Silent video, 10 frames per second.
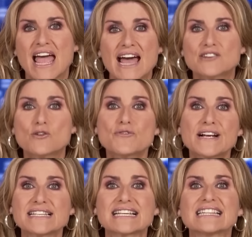And don't
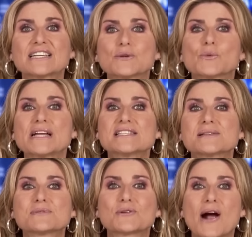forget to click the red
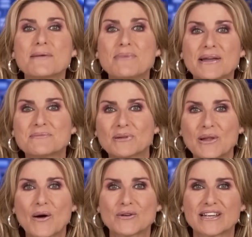subscribe button
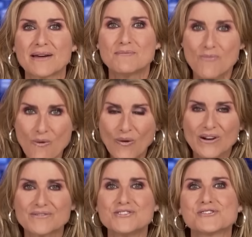below to get
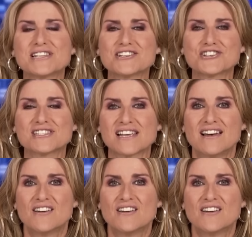more of NewsNation's